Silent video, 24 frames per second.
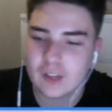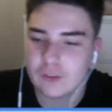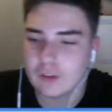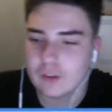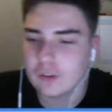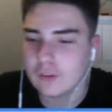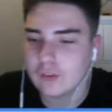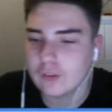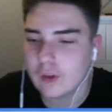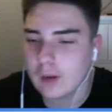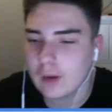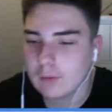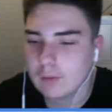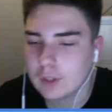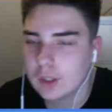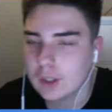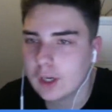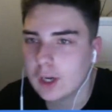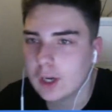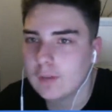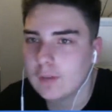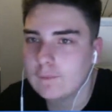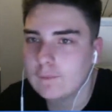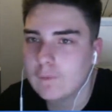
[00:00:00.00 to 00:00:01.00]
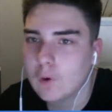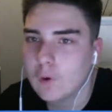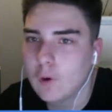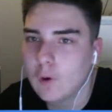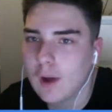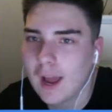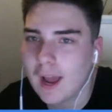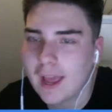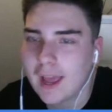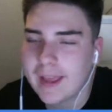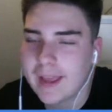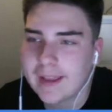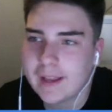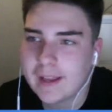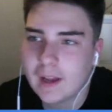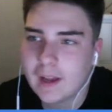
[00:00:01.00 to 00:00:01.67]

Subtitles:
I'm going to go for a